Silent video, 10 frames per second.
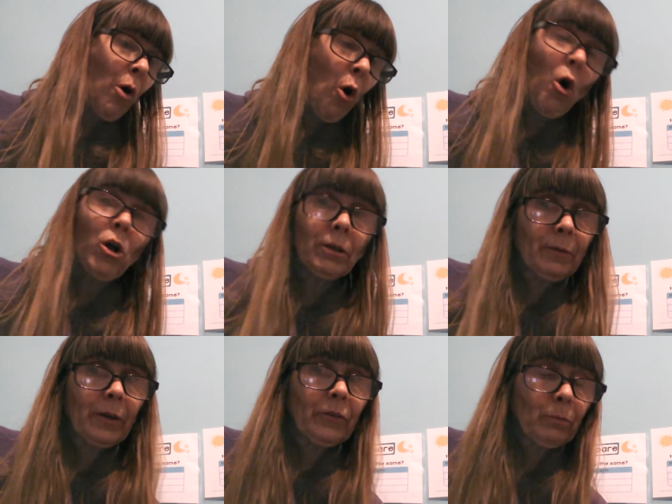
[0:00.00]
all of
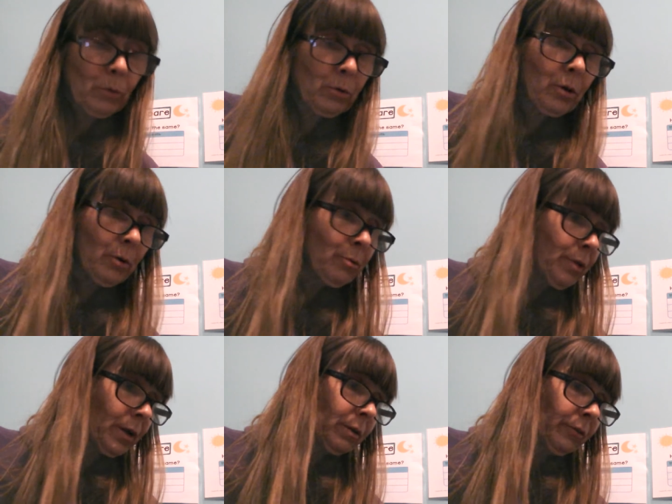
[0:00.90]
us will go
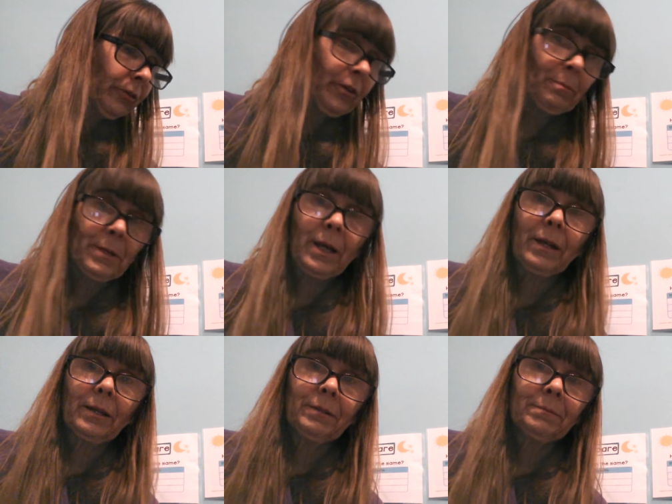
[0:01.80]
there some
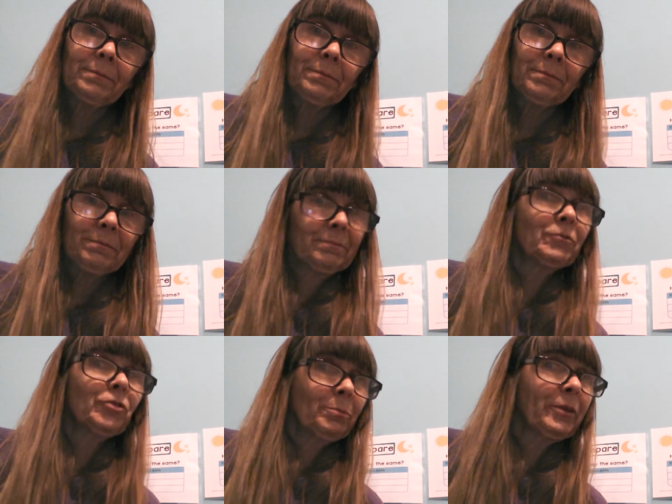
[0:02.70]
day.
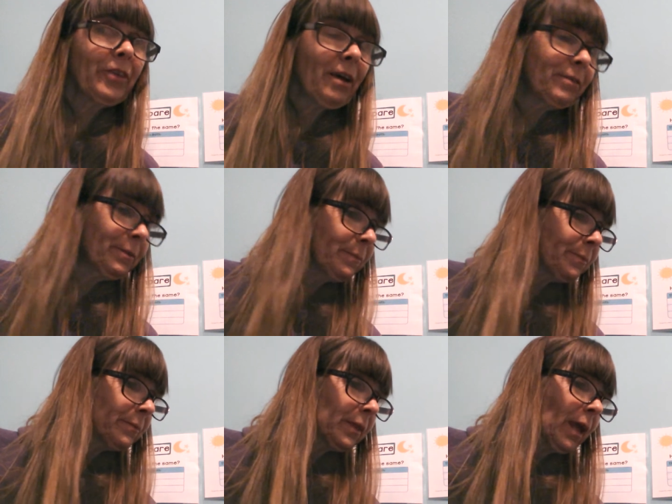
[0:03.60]
She means heaven.
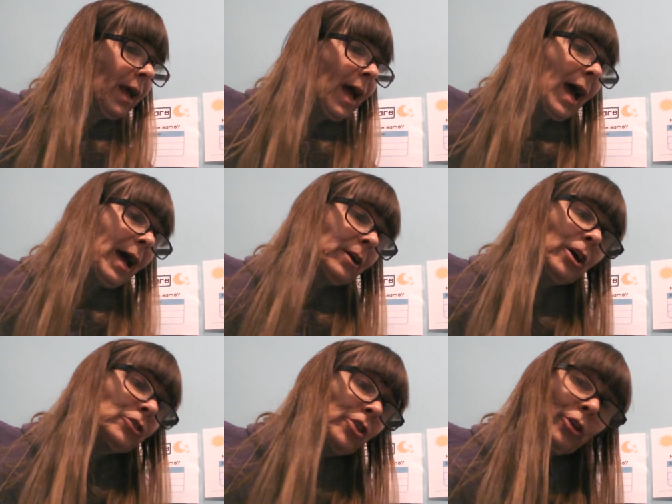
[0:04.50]
Hang
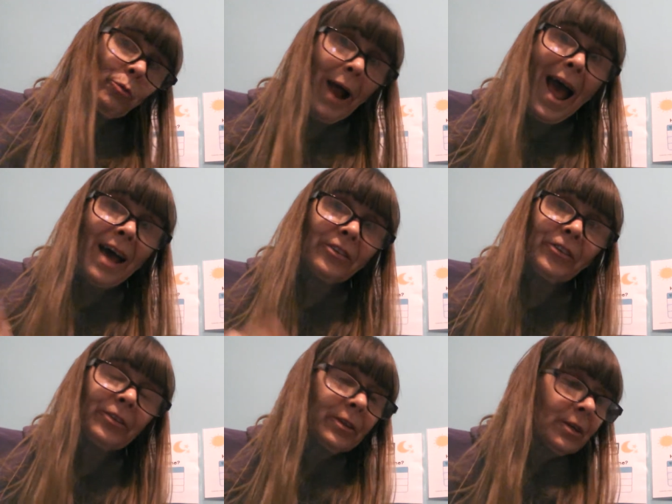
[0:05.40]
on to the
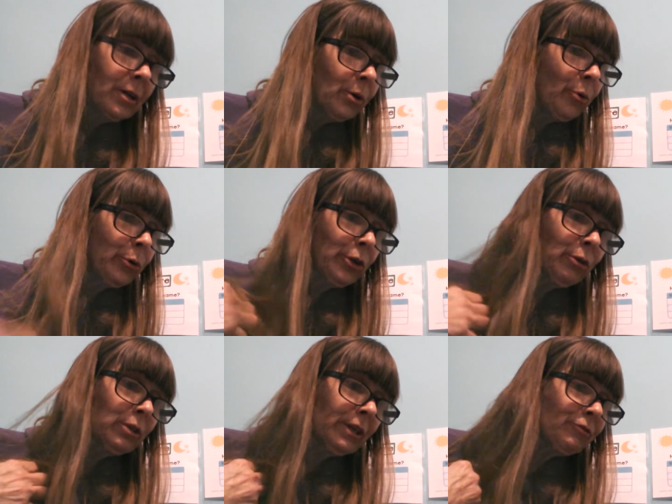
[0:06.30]
grass, or
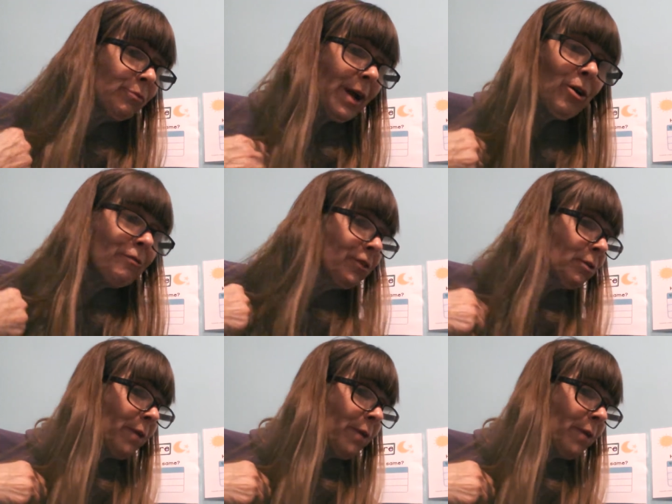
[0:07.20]
you'll lift right off the